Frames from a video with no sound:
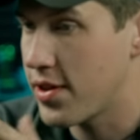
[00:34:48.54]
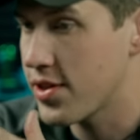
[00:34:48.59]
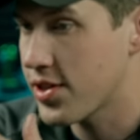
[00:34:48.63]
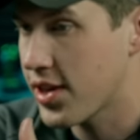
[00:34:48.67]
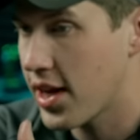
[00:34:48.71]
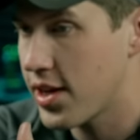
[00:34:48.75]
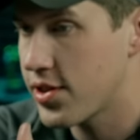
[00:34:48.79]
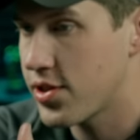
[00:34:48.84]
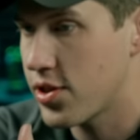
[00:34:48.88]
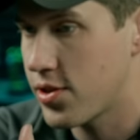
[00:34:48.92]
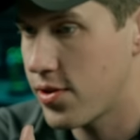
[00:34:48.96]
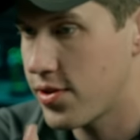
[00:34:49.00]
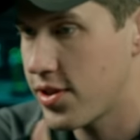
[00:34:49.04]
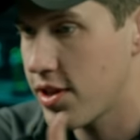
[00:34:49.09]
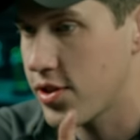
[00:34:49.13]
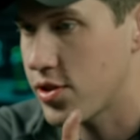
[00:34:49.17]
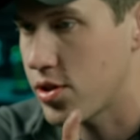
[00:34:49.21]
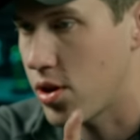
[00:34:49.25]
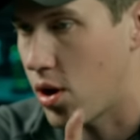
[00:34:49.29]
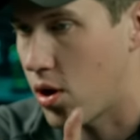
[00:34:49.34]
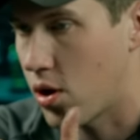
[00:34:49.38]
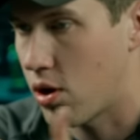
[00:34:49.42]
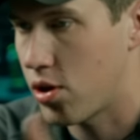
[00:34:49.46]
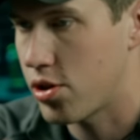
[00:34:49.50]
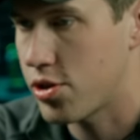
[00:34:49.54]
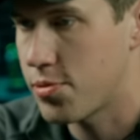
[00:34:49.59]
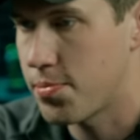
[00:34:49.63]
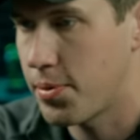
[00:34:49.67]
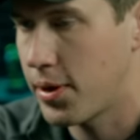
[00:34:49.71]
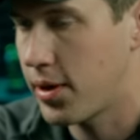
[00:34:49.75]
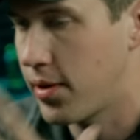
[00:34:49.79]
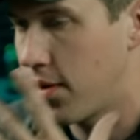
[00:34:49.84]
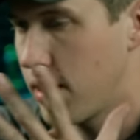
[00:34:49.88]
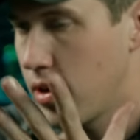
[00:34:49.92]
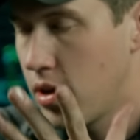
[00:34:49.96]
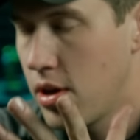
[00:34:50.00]
this case it says yards,
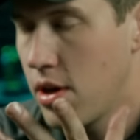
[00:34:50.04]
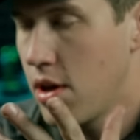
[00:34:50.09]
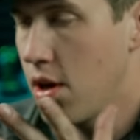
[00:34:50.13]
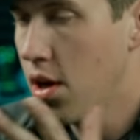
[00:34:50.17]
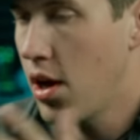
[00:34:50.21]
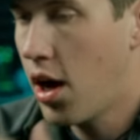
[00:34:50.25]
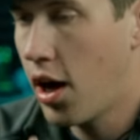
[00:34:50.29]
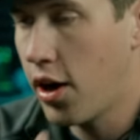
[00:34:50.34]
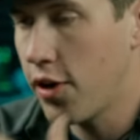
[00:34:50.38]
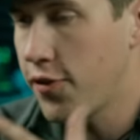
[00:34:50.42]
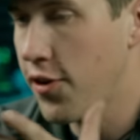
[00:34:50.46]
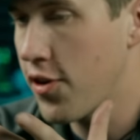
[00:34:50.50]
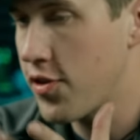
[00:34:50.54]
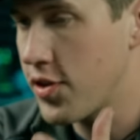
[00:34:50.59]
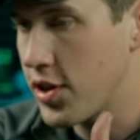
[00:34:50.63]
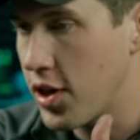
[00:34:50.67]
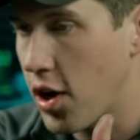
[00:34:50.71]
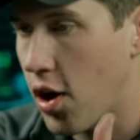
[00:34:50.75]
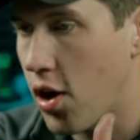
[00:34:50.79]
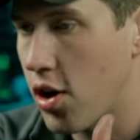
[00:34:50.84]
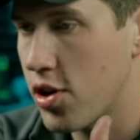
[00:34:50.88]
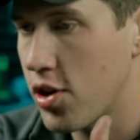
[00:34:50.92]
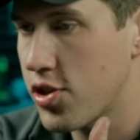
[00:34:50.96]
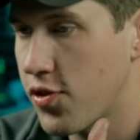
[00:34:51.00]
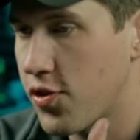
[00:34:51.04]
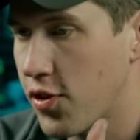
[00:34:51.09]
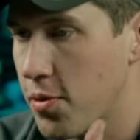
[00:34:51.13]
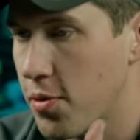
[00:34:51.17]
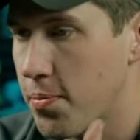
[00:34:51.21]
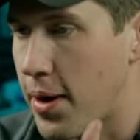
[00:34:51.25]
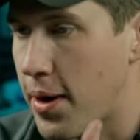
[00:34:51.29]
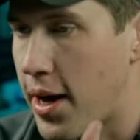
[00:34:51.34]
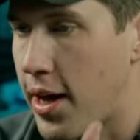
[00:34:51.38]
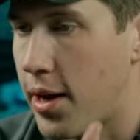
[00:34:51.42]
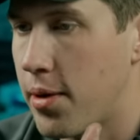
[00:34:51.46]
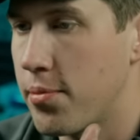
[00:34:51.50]
but 150 yards for the
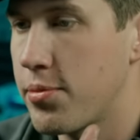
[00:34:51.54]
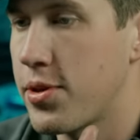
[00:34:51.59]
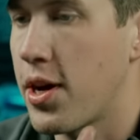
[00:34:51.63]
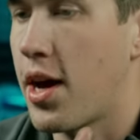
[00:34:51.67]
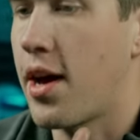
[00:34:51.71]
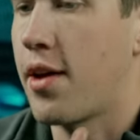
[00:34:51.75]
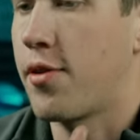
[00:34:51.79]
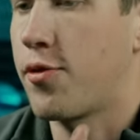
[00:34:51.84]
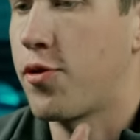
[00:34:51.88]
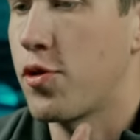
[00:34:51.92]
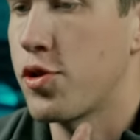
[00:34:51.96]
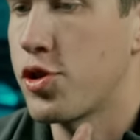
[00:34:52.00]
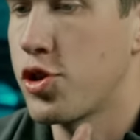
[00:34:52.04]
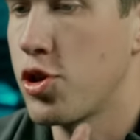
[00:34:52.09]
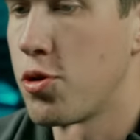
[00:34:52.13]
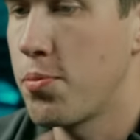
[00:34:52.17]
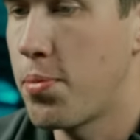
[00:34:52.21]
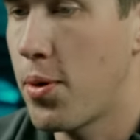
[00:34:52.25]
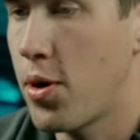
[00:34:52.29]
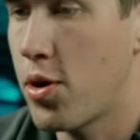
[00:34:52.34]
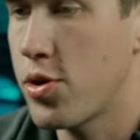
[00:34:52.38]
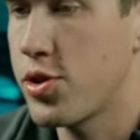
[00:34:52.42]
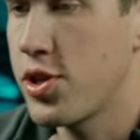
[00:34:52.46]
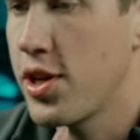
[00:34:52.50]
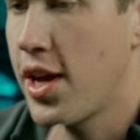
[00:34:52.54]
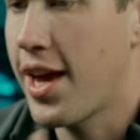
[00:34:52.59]
bottom dot for supers,